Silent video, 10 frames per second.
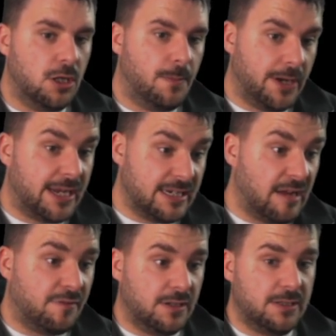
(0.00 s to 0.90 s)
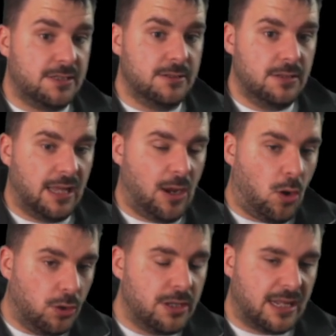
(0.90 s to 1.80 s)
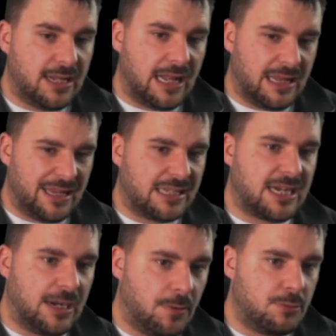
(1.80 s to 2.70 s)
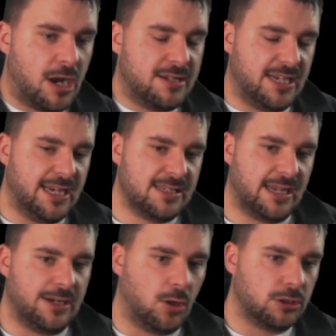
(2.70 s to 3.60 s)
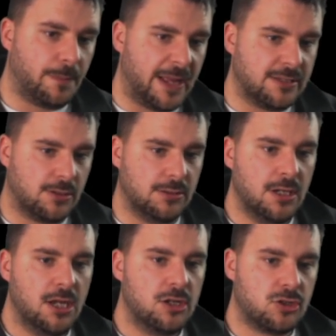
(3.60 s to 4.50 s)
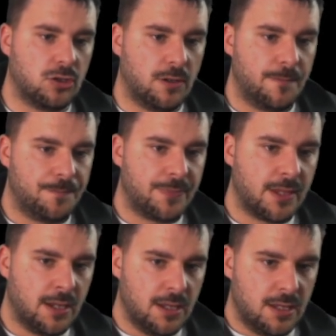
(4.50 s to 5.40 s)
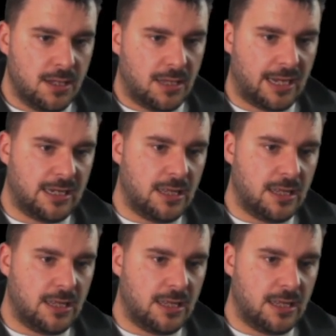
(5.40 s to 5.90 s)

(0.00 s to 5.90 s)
But it can definitely like all, and that's kind of what I'm trying to say is like it all depends on. So, like,